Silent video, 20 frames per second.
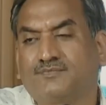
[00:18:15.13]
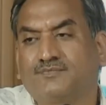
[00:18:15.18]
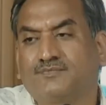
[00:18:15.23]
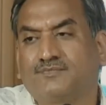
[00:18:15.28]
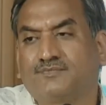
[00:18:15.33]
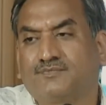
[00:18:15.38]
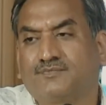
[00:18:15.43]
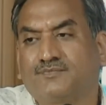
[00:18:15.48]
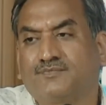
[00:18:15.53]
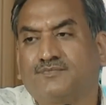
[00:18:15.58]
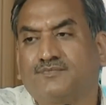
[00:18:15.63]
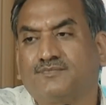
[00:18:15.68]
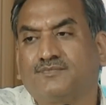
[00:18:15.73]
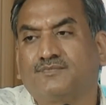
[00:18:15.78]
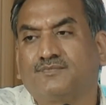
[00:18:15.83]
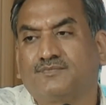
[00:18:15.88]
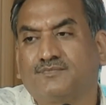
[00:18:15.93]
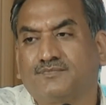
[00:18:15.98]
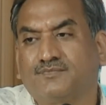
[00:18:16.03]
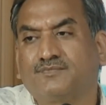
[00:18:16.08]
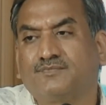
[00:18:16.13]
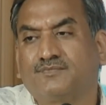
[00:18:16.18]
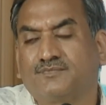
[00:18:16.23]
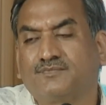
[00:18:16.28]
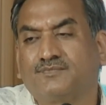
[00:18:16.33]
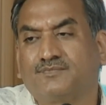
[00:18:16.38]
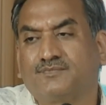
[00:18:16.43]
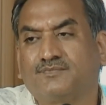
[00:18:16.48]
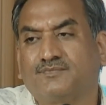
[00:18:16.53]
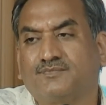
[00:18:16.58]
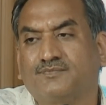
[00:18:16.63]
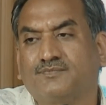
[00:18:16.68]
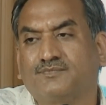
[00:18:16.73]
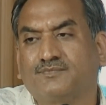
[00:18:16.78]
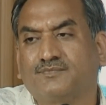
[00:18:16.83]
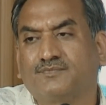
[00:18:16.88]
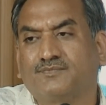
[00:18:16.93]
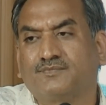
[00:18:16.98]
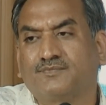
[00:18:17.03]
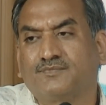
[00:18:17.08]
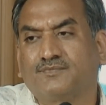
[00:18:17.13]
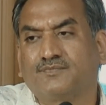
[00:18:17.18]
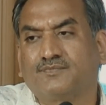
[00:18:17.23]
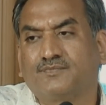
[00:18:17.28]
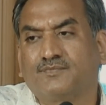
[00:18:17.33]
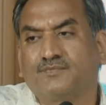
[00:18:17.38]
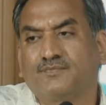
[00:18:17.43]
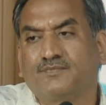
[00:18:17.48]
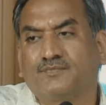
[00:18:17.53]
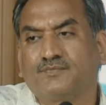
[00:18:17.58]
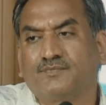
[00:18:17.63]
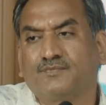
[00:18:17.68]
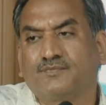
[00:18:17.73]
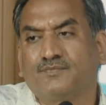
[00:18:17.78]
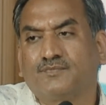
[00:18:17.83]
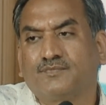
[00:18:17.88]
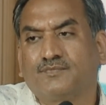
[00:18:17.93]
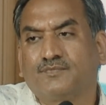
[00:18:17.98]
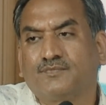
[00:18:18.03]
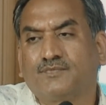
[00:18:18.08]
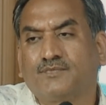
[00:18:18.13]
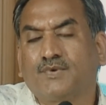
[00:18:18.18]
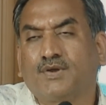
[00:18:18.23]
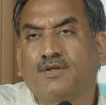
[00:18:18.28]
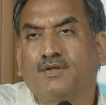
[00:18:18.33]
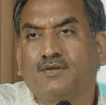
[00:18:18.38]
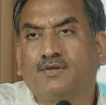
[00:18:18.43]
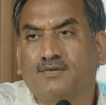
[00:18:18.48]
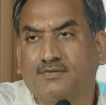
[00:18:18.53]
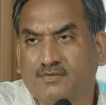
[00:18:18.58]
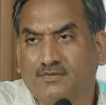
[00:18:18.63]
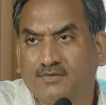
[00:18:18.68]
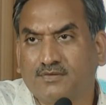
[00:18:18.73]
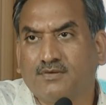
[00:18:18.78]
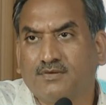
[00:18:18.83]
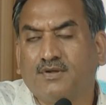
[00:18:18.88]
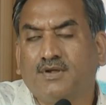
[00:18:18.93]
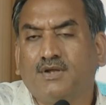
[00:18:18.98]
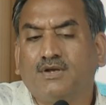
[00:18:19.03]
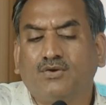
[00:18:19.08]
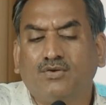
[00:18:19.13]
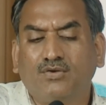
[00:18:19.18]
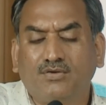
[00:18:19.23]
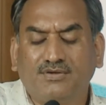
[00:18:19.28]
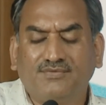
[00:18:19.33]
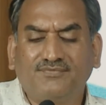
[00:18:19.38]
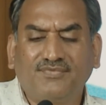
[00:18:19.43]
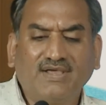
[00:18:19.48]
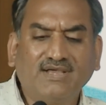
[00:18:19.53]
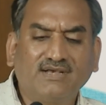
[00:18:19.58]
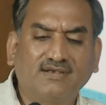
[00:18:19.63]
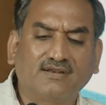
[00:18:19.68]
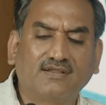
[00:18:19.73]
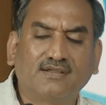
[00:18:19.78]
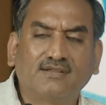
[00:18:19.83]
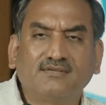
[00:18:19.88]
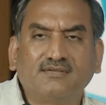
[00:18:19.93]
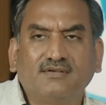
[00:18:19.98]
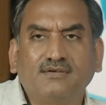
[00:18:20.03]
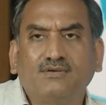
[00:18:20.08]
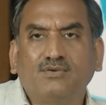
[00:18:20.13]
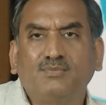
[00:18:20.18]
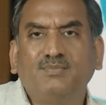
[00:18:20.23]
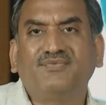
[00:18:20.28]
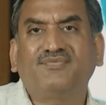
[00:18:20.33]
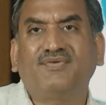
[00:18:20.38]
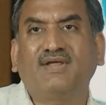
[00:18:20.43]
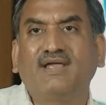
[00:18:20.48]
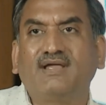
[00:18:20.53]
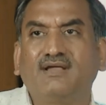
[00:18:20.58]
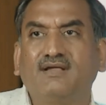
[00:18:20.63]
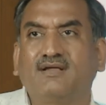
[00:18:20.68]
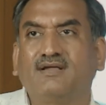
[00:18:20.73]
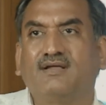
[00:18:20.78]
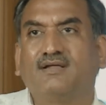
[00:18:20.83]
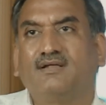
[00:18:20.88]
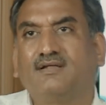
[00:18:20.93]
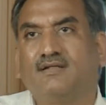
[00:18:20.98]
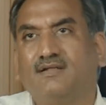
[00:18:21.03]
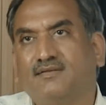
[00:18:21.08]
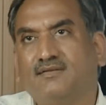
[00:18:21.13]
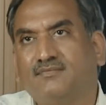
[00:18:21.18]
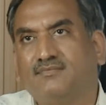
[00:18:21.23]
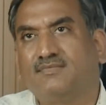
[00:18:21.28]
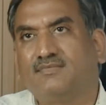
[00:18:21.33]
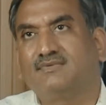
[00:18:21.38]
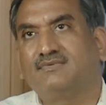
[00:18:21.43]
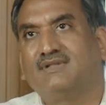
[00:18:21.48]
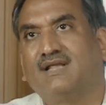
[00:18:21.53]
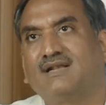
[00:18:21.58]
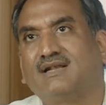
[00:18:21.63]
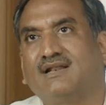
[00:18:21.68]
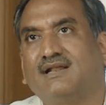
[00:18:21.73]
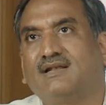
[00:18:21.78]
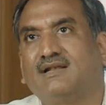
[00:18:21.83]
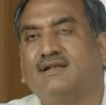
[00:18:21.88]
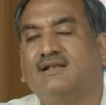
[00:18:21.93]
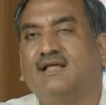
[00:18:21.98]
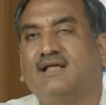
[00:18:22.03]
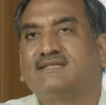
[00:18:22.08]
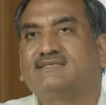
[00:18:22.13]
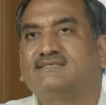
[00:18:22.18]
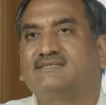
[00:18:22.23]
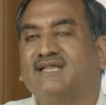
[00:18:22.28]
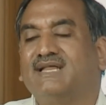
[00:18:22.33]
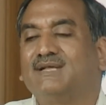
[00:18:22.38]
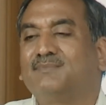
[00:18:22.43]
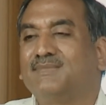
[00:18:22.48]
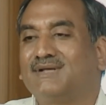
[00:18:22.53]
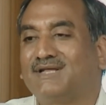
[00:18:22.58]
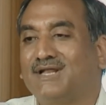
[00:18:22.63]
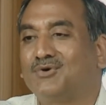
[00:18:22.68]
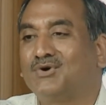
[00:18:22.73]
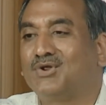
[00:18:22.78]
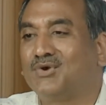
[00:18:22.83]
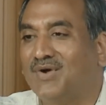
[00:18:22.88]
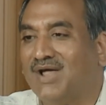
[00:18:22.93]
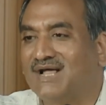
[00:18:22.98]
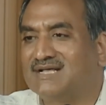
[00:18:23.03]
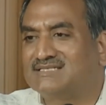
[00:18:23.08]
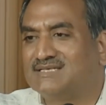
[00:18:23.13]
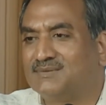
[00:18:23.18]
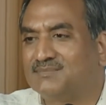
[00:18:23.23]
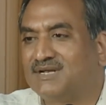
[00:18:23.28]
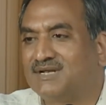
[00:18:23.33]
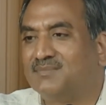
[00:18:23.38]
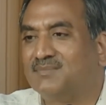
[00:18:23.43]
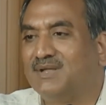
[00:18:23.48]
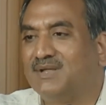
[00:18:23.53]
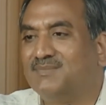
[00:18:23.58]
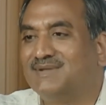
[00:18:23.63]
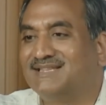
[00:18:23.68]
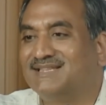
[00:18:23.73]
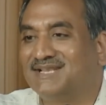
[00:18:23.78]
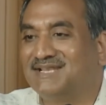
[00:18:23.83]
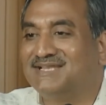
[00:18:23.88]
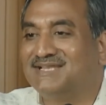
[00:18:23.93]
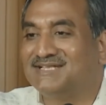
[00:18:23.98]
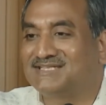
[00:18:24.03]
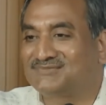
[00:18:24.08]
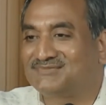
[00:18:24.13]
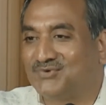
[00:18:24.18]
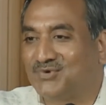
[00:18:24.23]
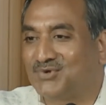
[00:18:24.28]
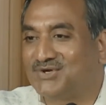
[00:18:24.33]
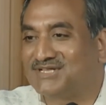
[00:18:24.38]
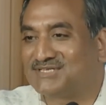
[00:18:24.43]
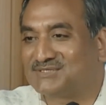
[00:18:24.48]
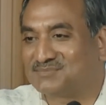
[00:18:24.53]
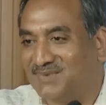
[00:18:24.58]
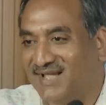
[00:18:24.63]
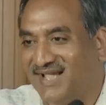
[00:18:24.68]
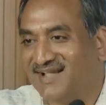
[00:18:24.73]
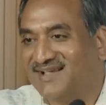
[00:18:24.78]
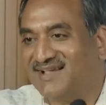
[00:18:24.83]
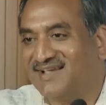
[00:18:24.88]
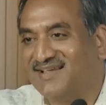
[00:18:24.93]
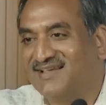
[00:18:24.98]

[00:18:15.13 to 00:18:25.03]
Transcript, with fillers: in training within those companies, how can they contribute? Um, you know, no. In I fact, uh, to be frank, uh, that uh, that statement I would have accepted maybe three years, four years back,